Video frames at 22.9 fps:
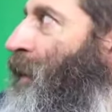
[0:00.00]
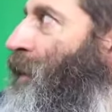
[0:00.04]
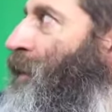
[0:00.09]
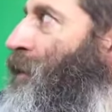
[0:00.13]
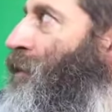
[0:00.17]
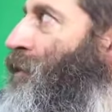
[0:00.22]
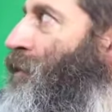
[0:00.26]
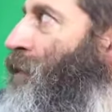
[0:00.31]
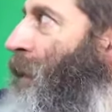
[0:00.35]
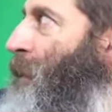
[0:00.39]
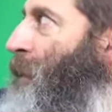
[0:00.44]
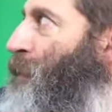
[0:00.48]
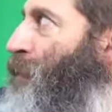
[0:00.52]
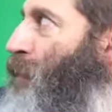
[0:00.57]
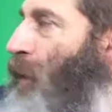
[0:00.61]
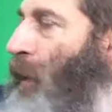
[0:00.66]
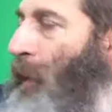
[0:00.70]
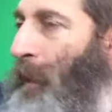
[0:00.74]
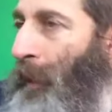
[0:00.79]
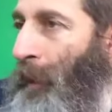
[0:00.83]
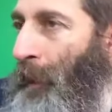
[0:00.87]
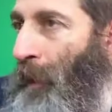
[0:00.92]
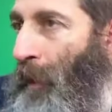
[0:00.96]

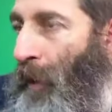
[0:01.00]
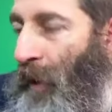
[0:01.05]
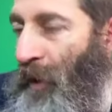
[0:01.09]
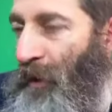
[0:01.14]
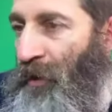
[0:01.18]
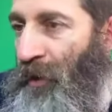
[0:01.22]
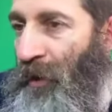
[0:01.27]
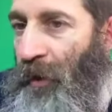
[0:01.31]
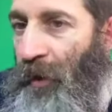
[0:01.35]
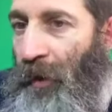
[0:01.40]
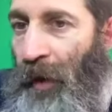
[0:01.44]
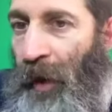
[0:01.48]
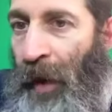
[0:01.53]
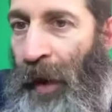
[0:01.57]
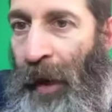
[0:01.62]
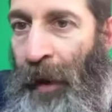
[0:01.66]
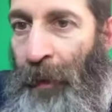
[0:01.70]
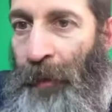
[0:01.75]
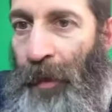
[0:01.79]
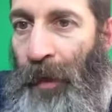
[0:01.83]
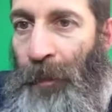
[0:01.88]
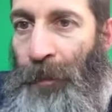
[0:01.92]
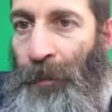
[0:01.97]
scriptural proportion and
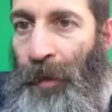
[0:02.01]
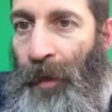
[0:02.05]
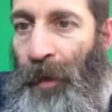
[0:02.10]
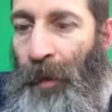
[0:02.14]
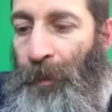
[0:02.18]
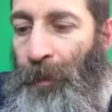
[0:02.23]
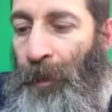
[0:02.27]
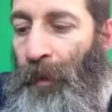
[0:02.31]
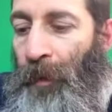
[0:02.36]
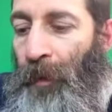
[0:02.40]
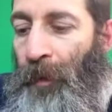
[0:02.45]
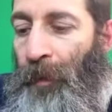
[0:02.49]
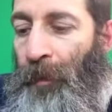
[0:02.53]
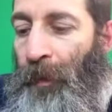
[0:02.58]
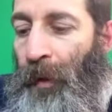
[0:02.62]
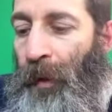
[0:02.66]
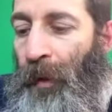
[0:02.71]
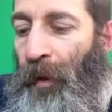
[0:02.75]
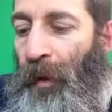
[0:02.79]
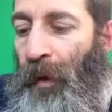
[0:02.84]
how many people